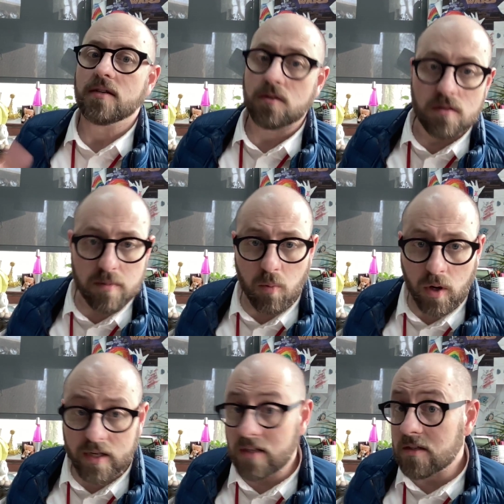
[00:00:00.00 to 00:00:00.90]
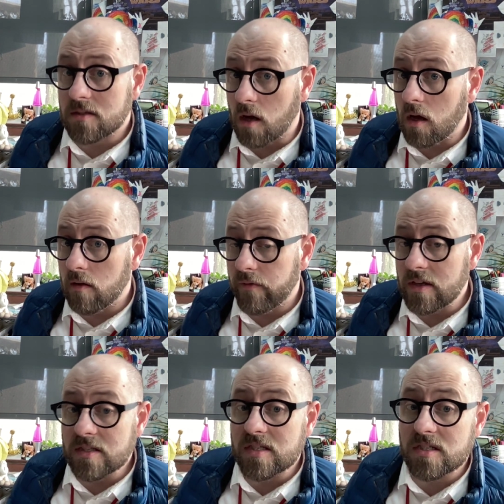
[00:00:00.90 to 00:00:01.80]
Students have been working to solve
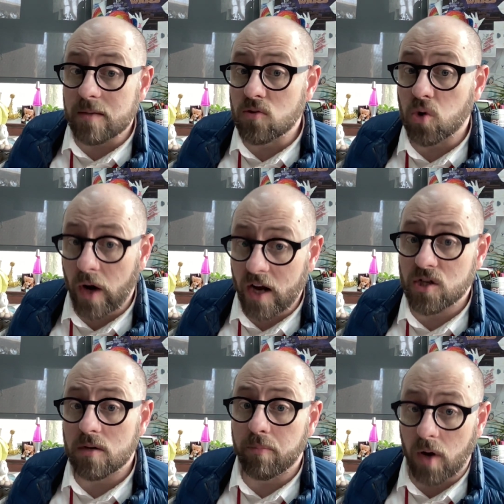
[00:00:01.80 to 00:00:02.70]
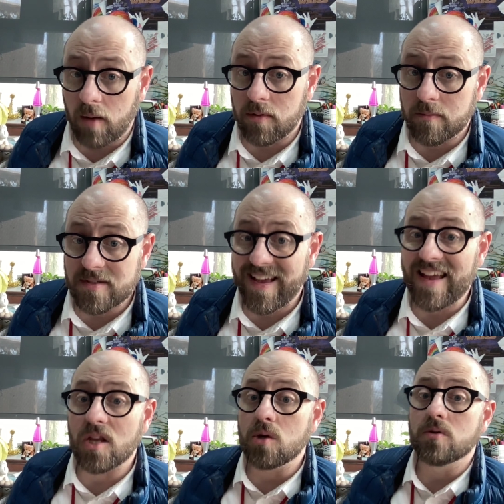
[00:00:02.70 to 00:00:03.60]
subtraction problems
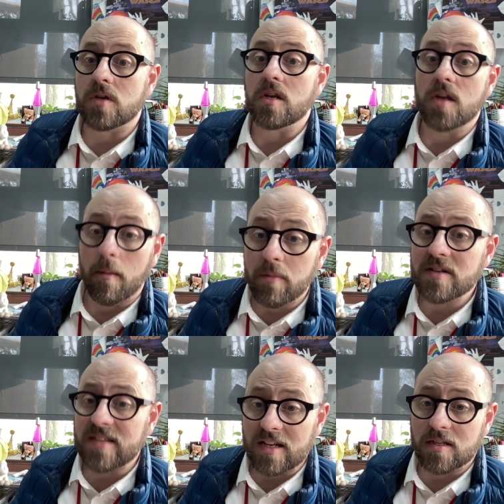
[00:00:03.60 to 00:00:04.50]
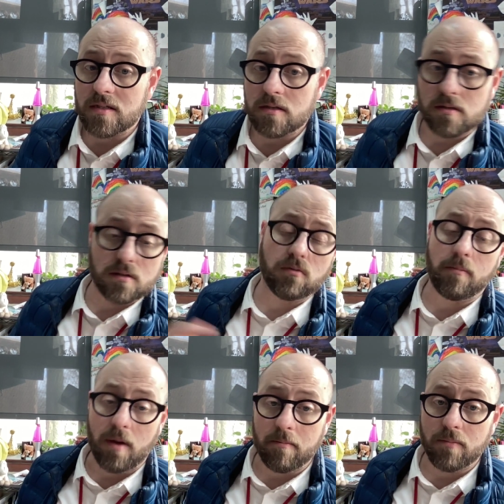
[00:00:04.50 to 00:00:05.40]
and use number sentences to
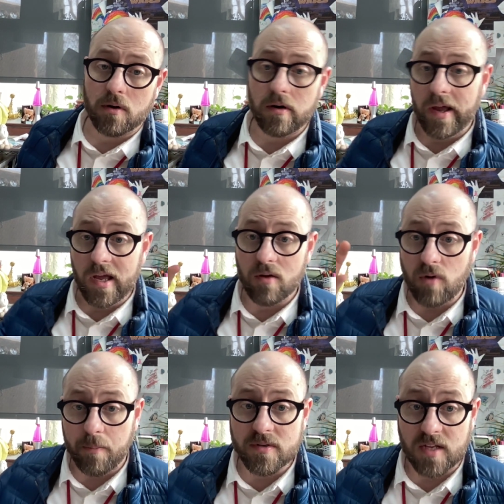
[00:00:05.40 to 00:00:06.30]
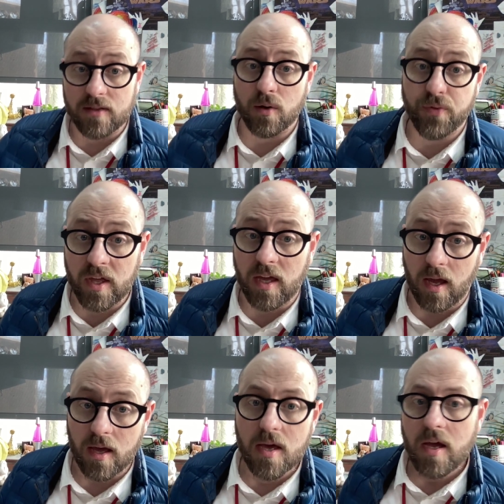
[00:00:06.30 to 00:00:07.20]
remember and represent their thinking.